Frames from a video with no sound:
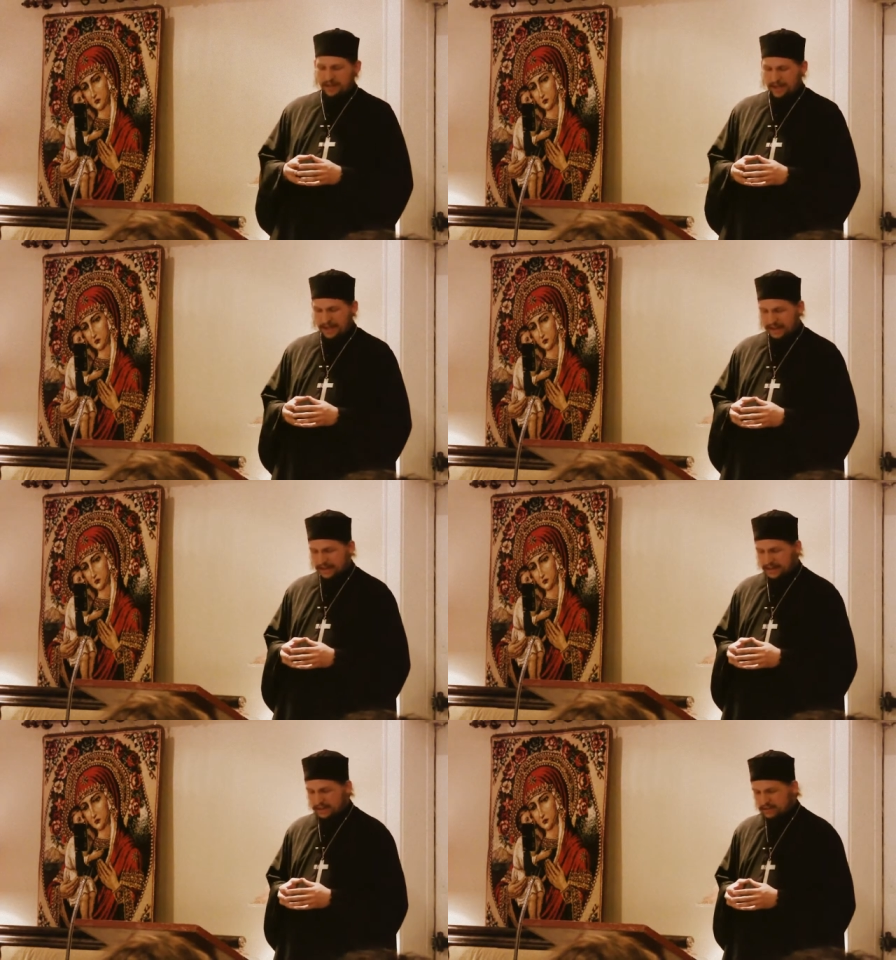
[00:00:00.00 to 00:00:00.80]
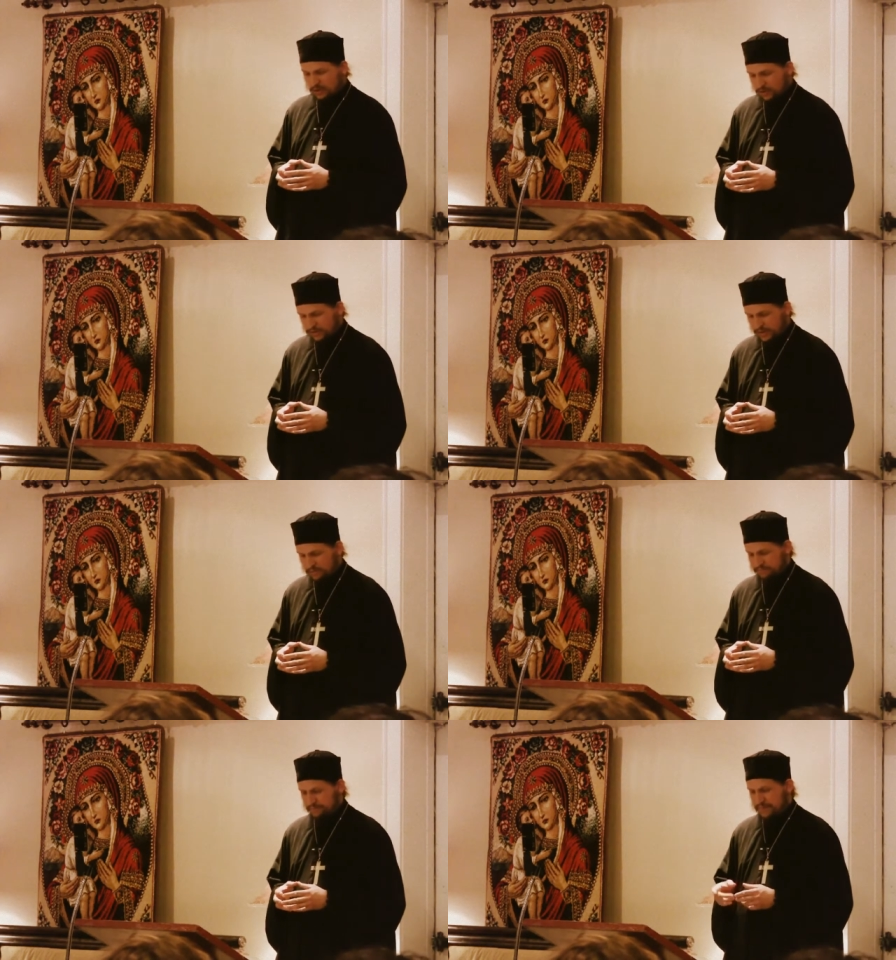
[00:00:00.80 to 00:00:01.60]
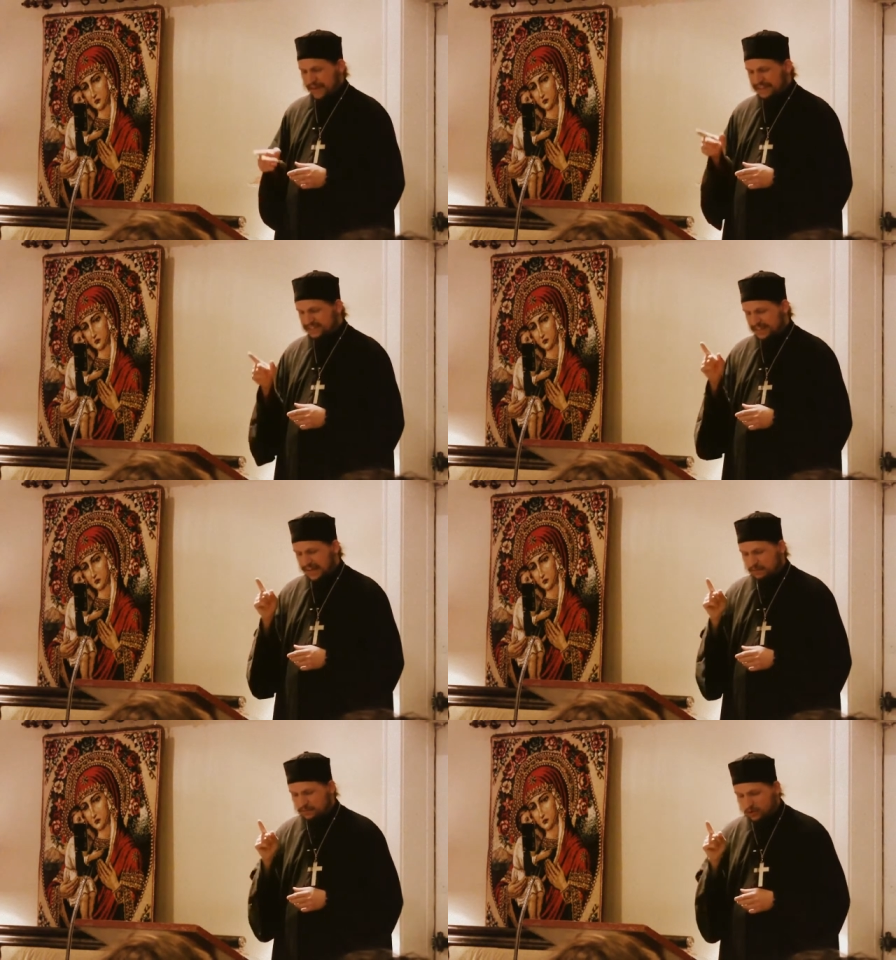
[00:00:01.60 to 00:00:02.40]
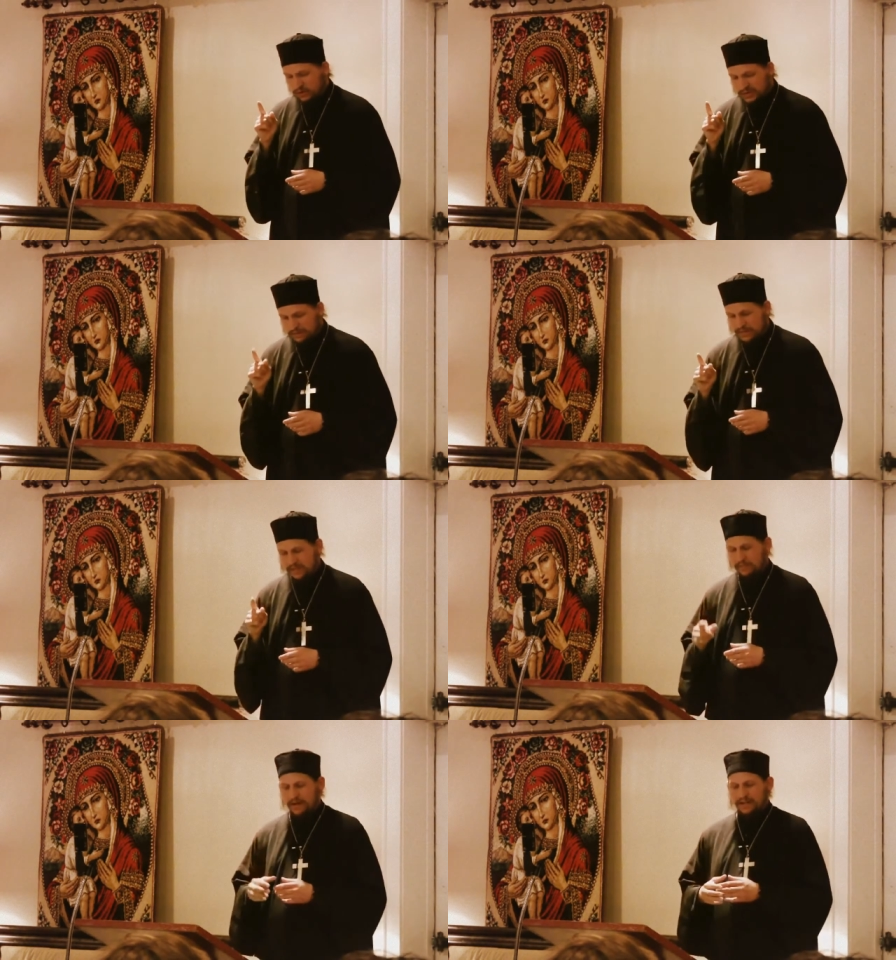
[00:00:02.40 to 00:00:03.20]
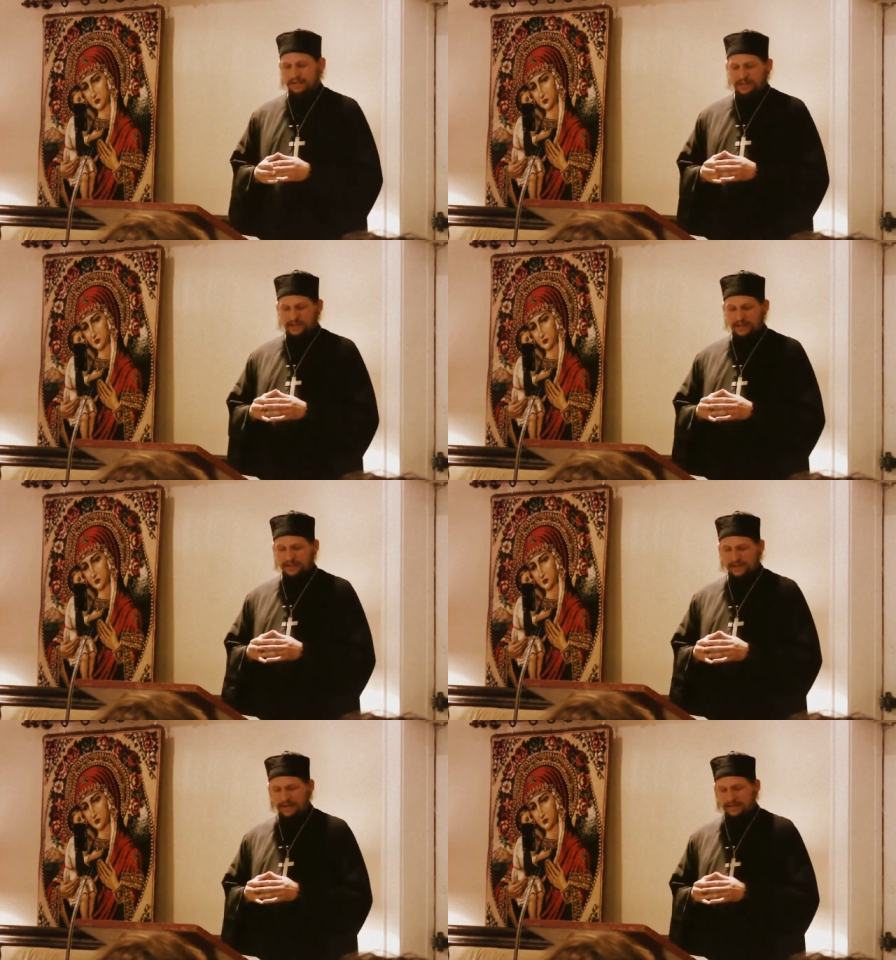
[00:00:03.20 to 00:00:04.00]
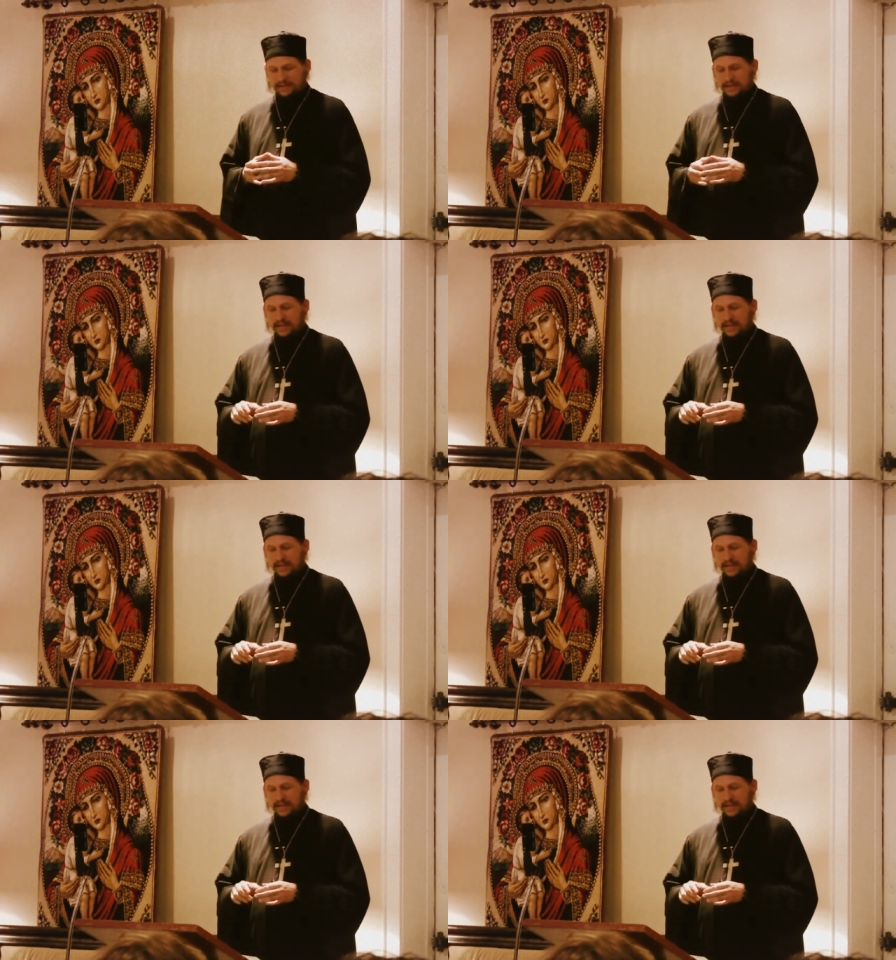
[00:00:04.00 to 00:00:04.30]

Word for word: and told them, Next time, don't come into the monastery like that.